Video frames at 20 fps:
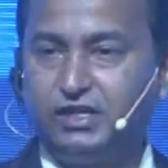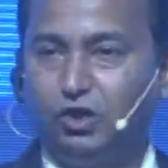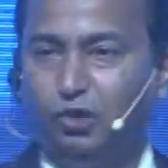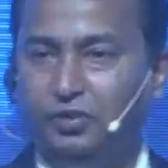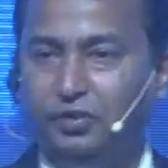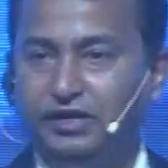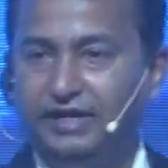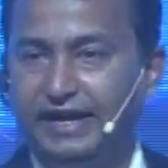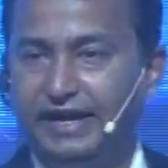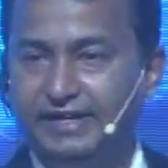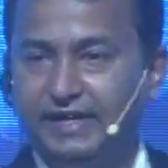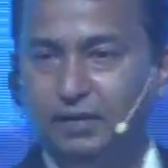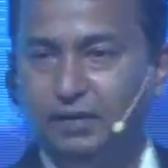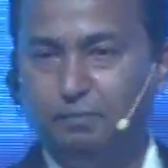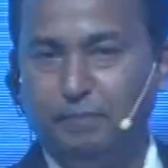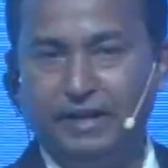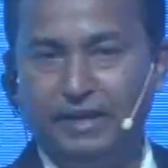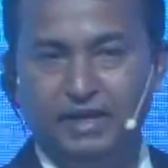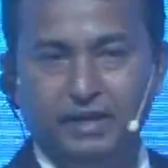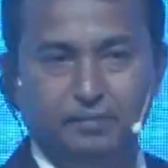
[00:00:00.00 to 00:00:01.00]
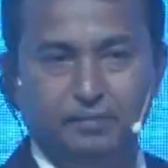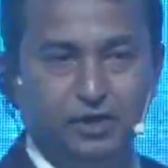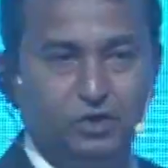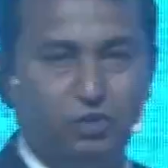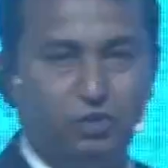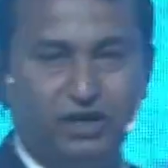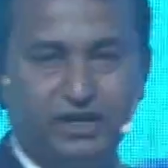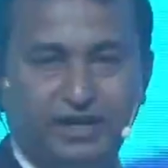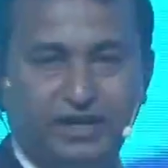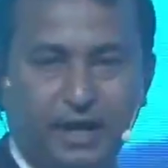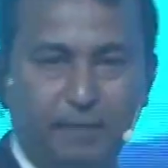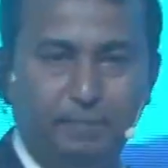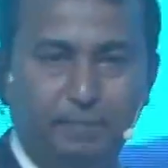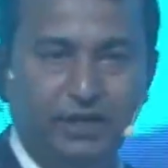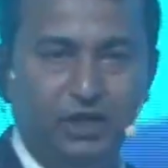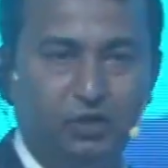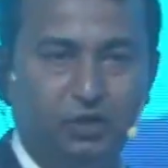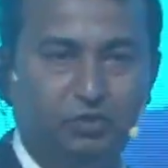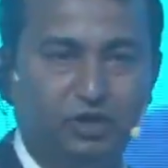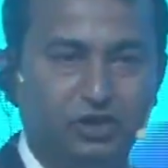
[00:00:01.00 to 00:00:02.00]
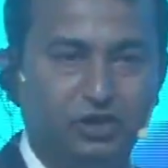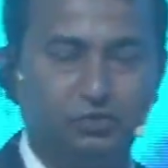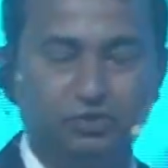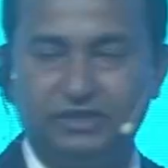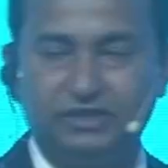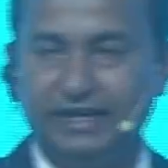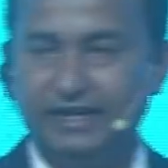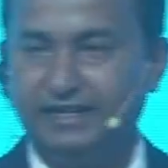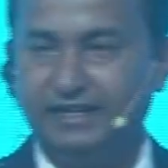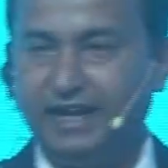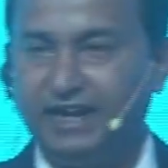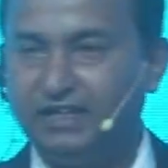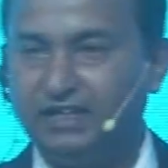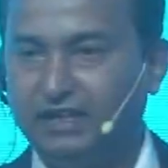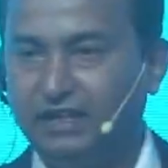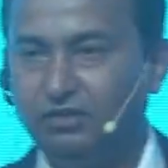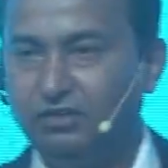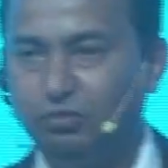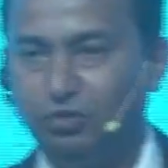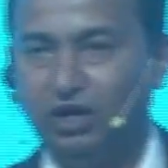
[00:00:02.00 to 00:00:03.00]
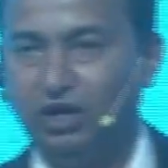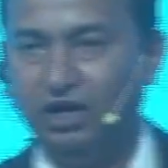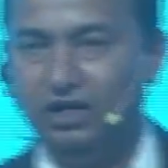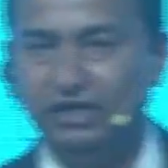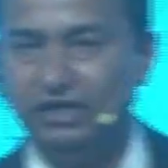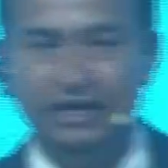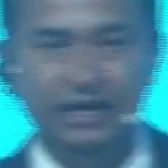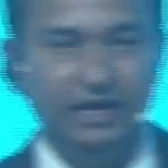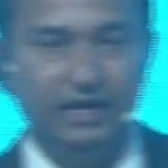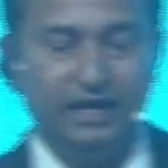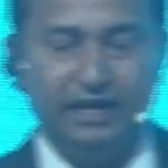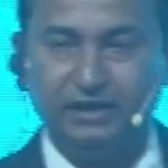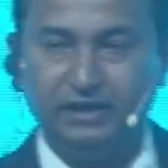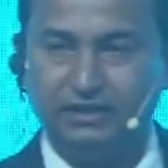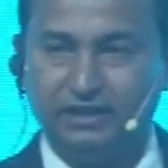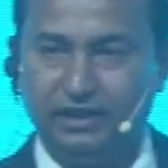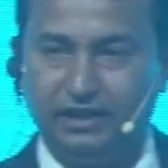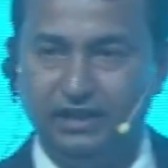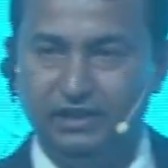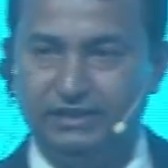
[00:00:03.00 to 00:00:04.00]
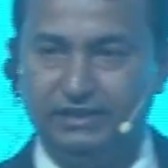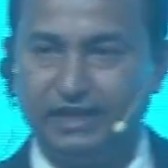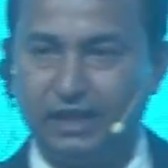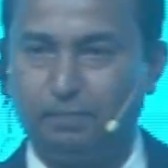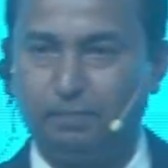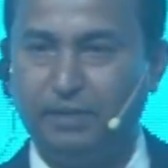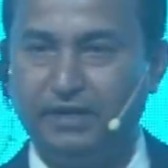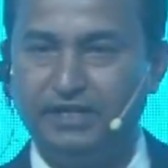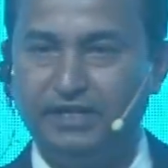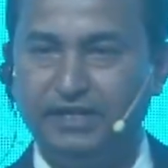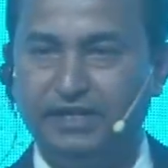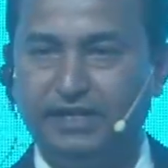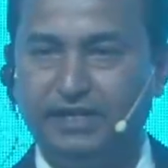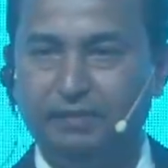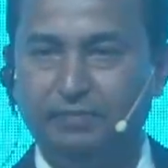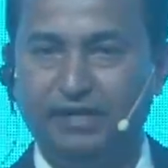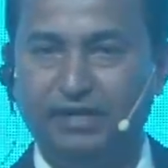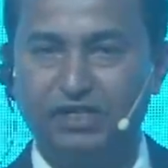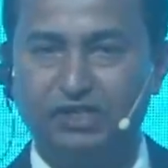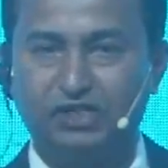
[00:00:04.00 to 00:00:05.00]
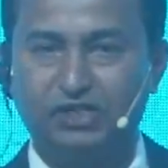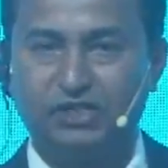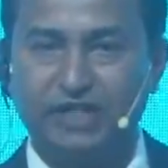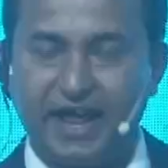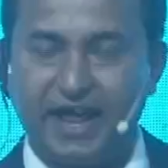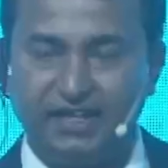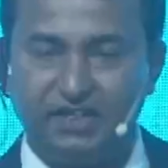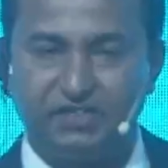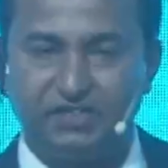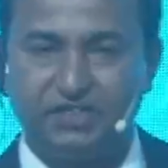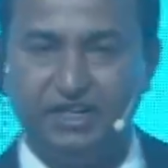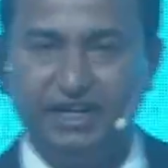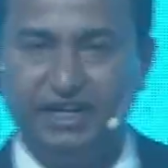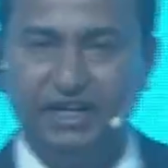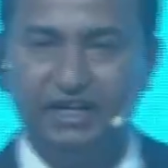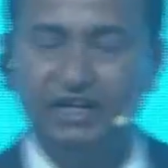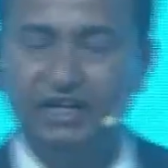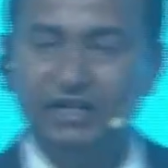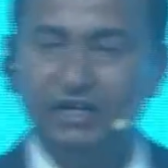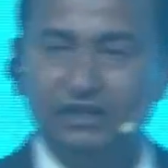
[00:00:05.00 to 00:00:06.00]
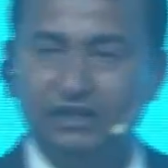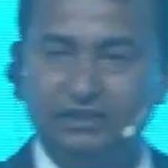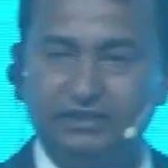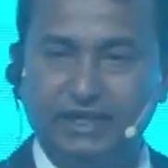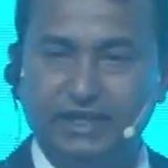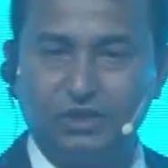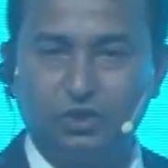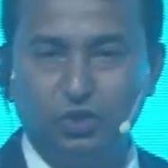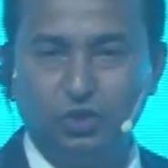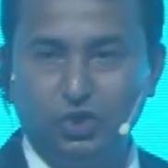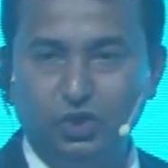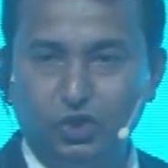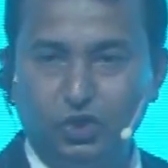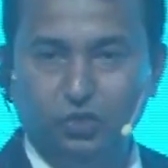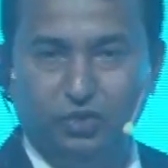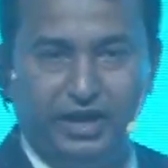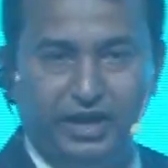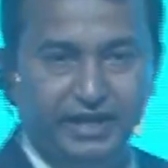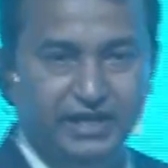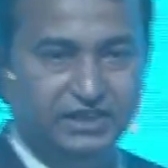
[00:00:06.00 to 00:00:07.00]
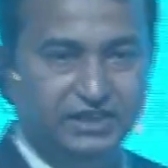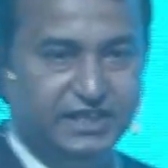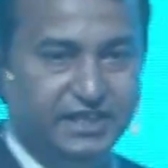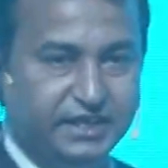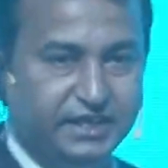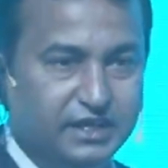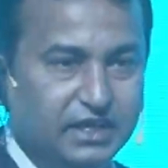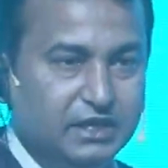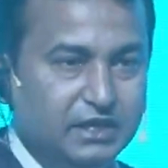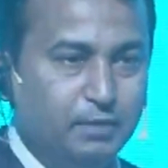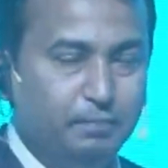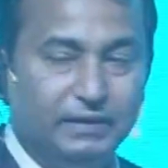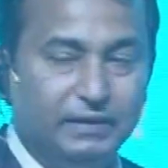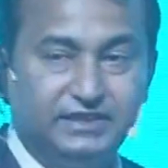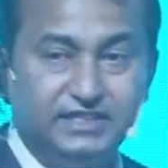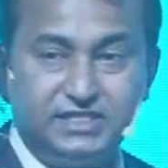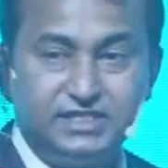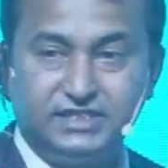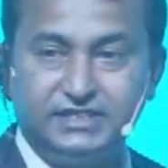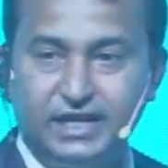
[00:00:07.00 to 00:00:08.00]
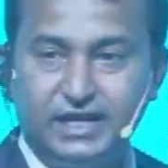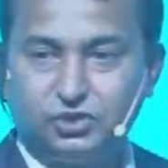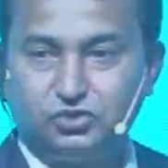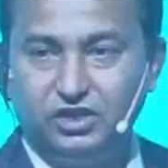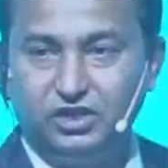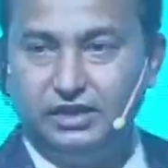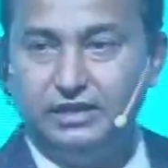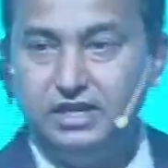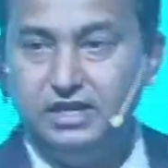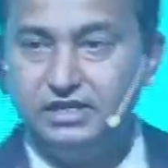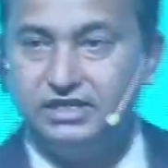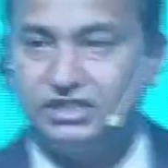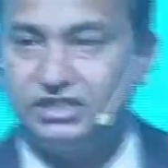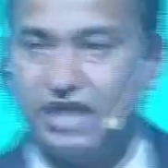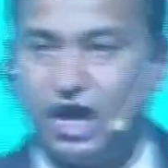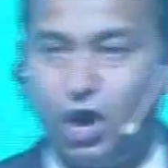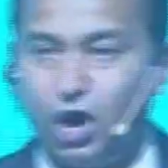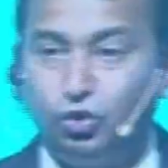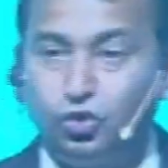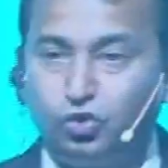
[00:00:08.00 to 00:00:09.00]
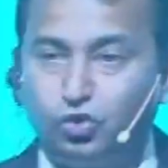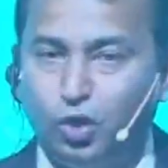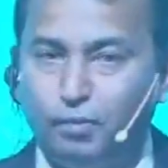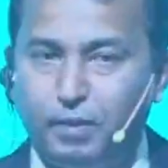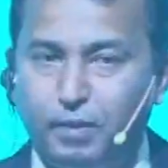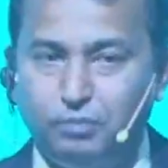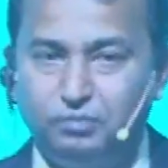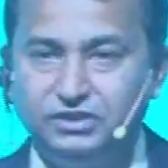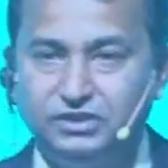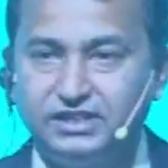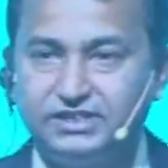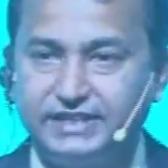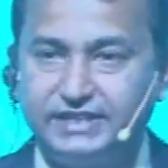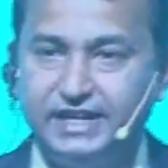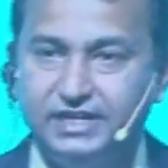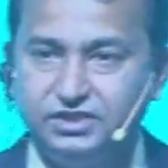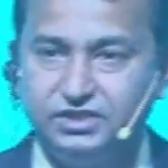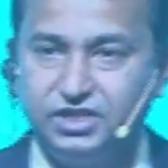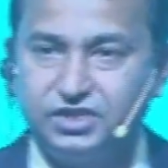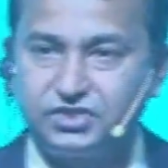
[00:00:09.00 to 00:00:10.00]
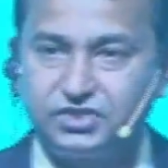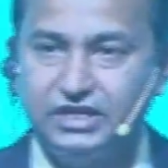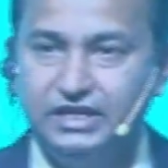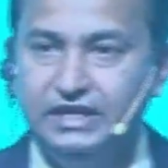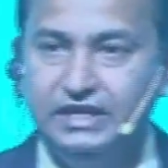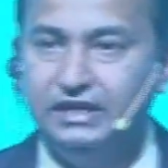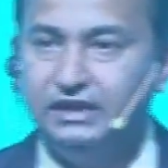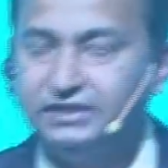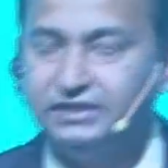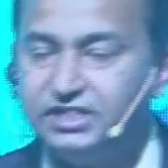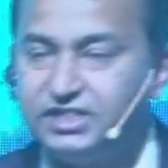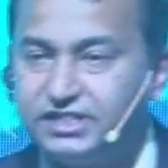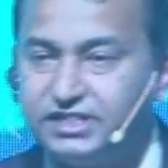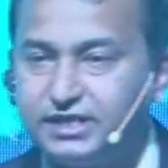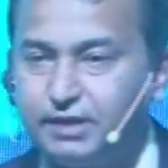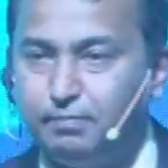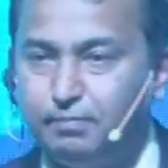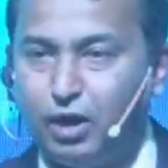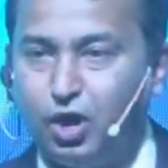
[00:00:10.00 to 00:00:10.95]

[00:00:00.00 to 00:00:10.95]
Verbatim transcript: I see COVID-19 pandemic, what had happened to us, which entire world and the healthcare fraternity made a standstill they couldn't do anything, but this is actually learned us how to cope up with the challenges.